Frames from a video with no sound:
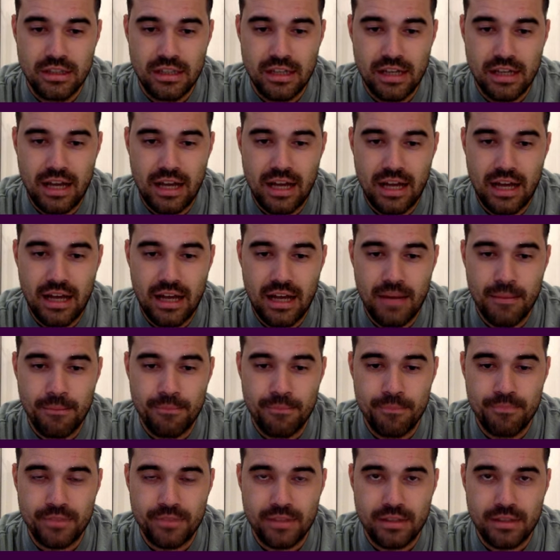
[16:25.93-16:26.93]

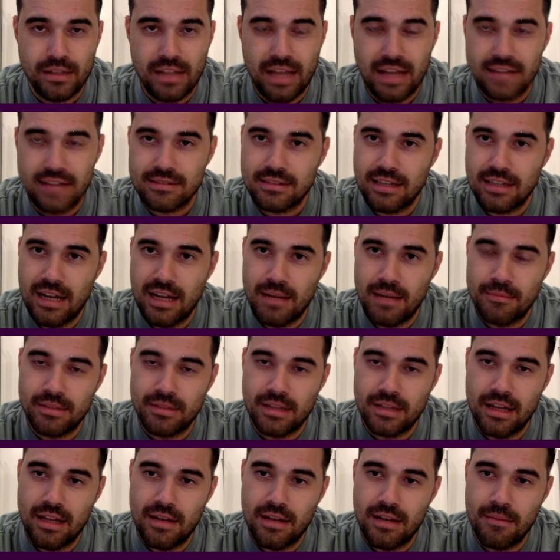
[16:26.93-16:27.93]
The last time
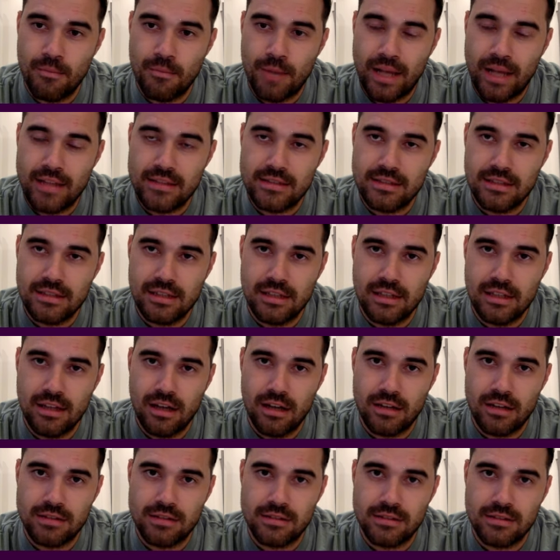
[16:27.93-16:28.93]
that Man City
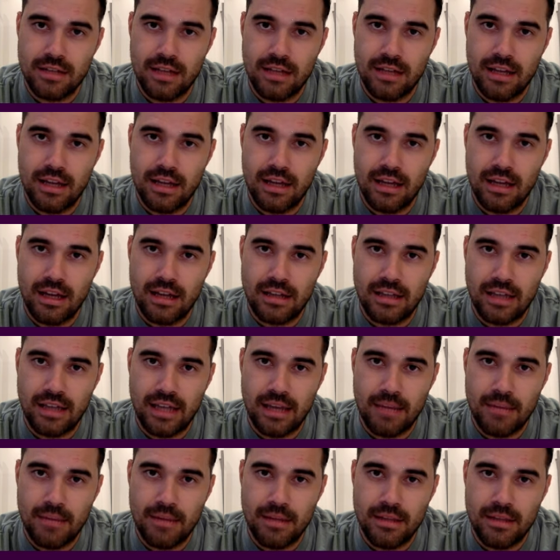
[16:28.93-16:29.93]
lost a
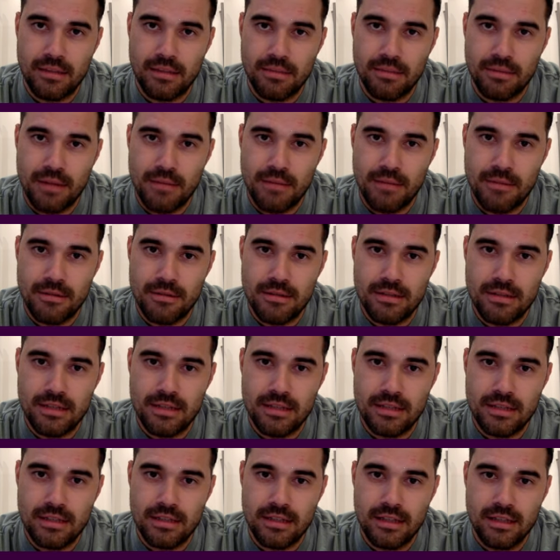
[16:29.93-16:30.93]
game in the Premier
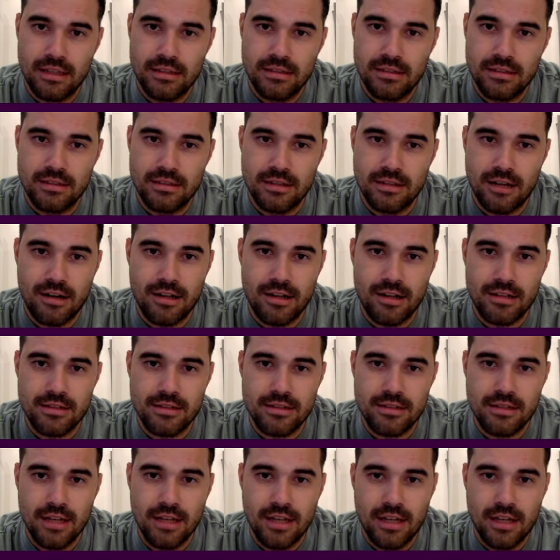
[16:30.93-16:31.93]
League to
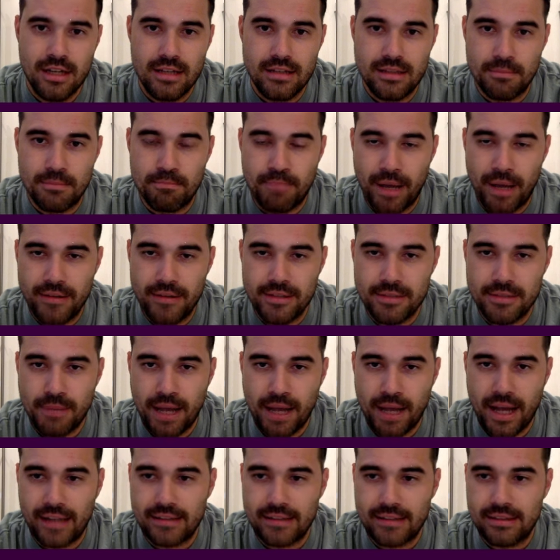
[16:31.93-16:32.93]
Norwich, they bounced
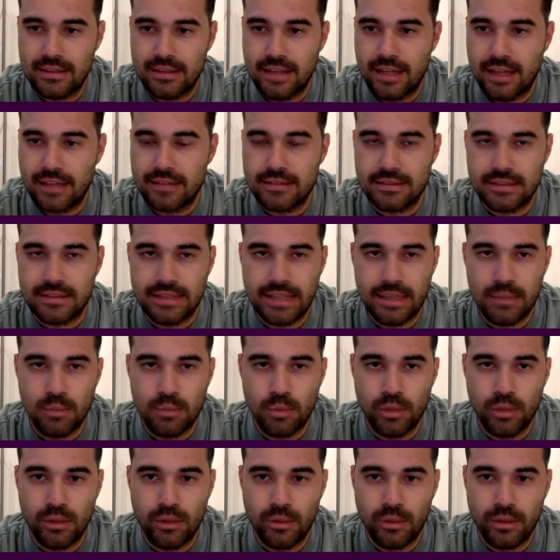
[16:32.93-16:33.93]
back the next game
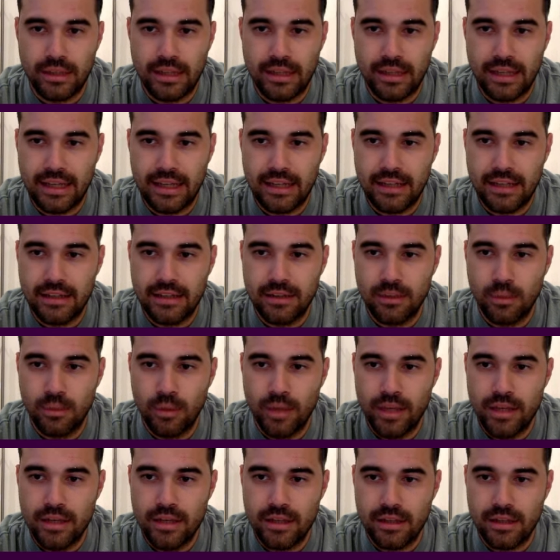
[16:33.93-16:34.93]
week with an 8-0
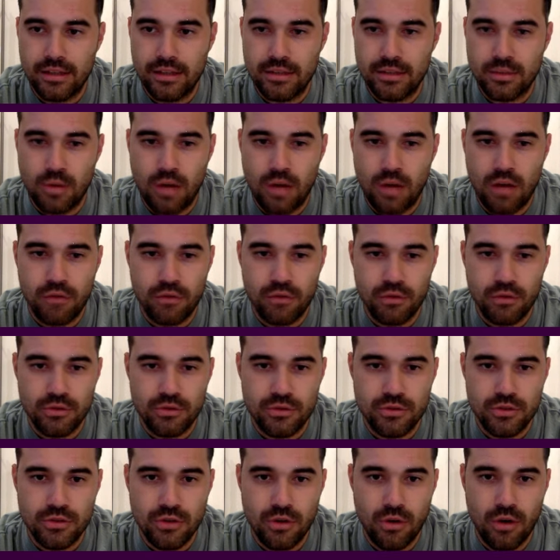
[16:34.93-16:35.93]
win against Watford.
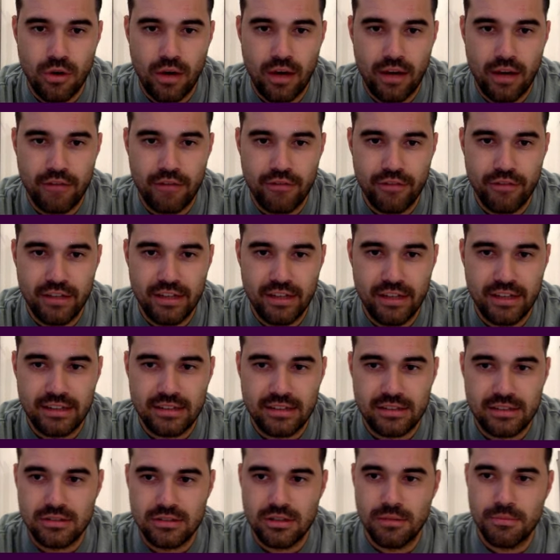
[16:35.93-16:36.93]
So I feel like
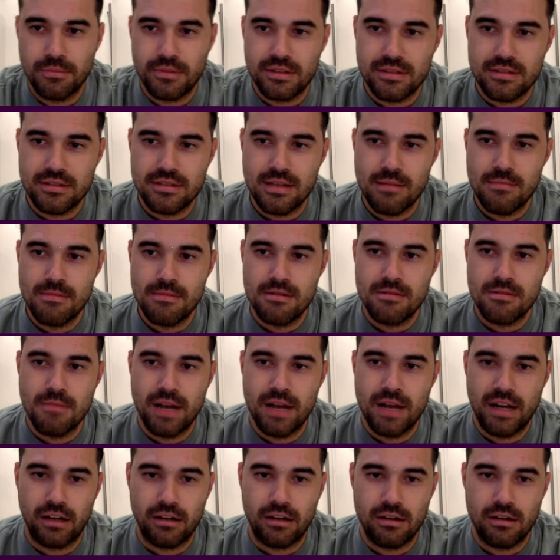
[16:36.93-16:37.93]
it's something similar
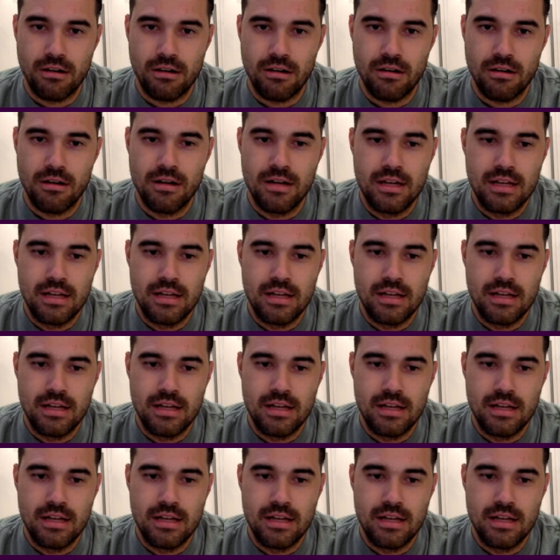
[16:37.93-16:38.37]
might occur.